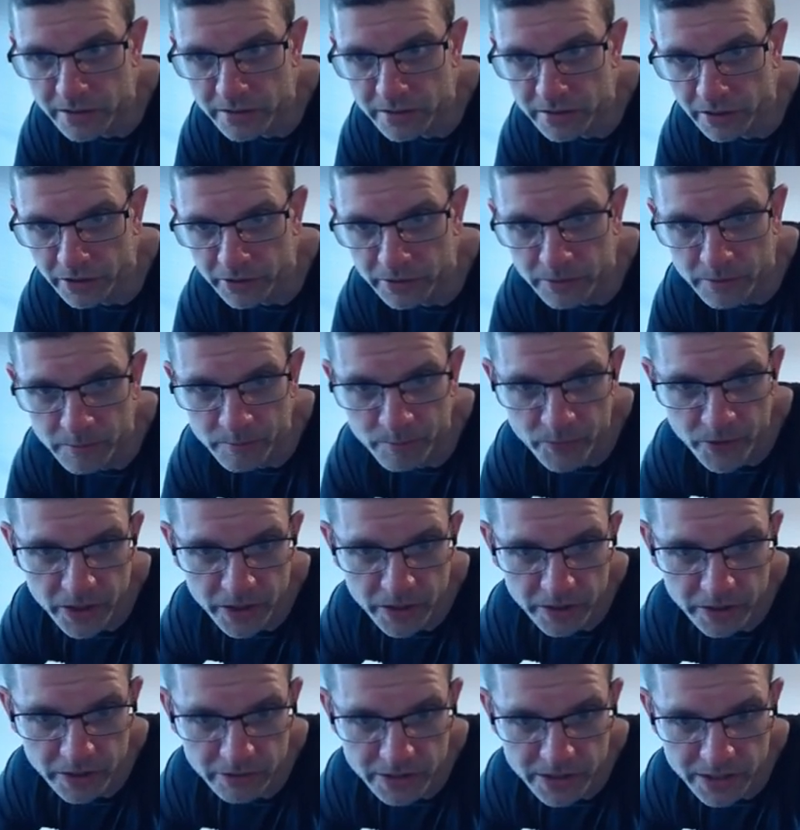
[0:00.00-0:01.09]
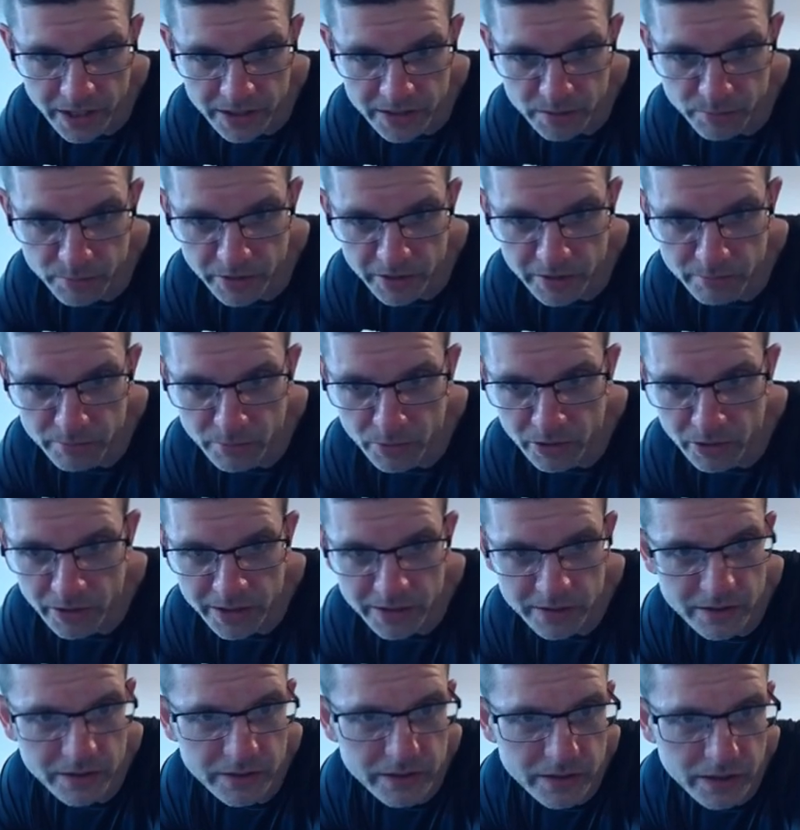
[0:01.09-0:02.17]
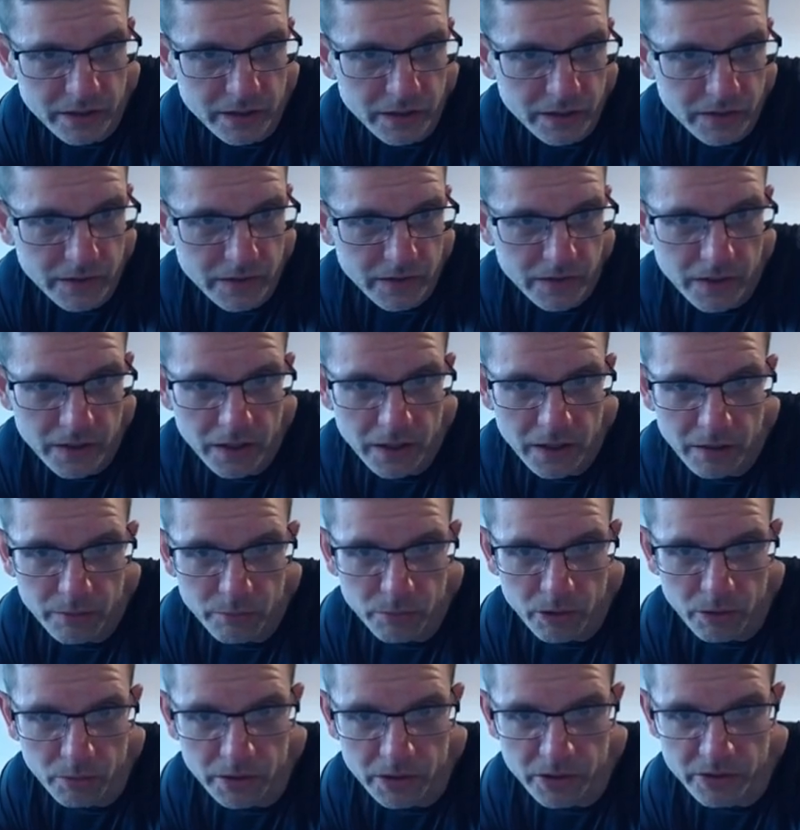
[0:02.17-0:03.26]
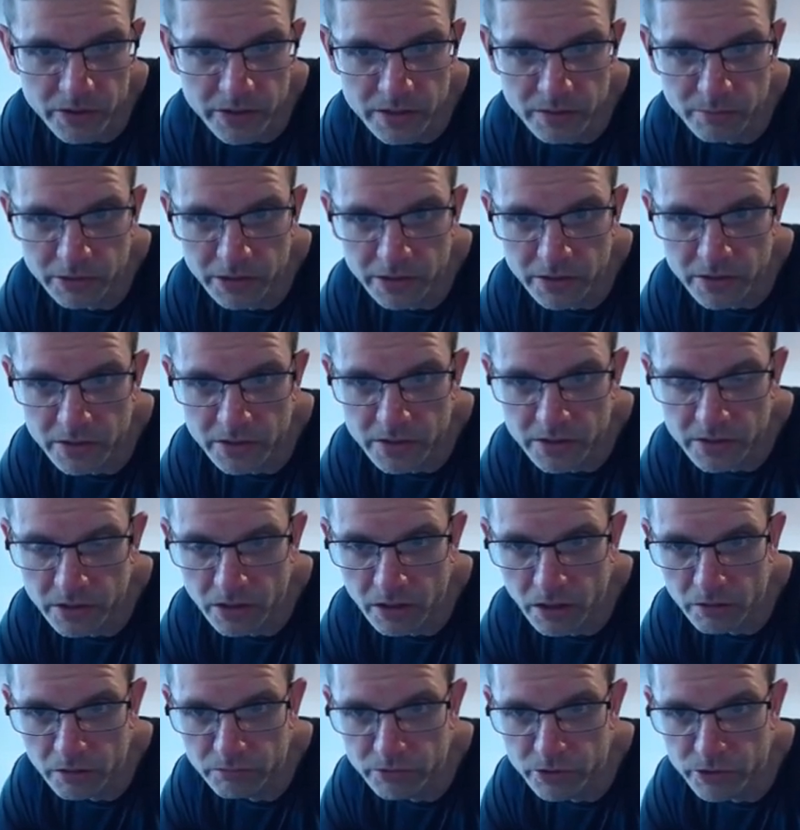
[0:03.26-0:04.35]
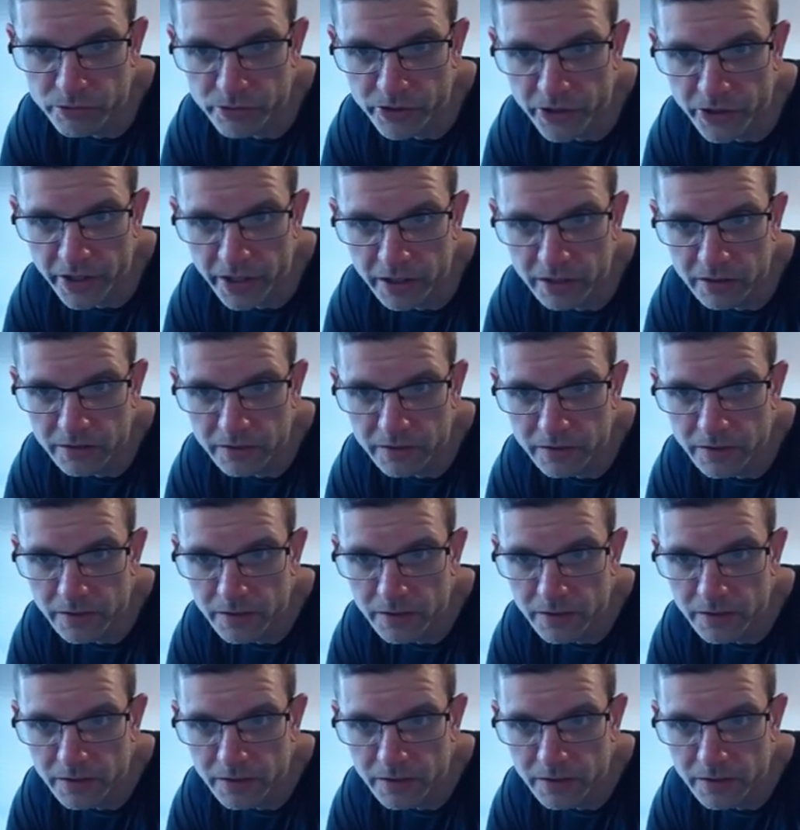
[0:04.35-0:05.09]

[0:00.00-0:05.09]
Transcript: So there is that to bear in mind what I'm going to do is I'm going to start a route now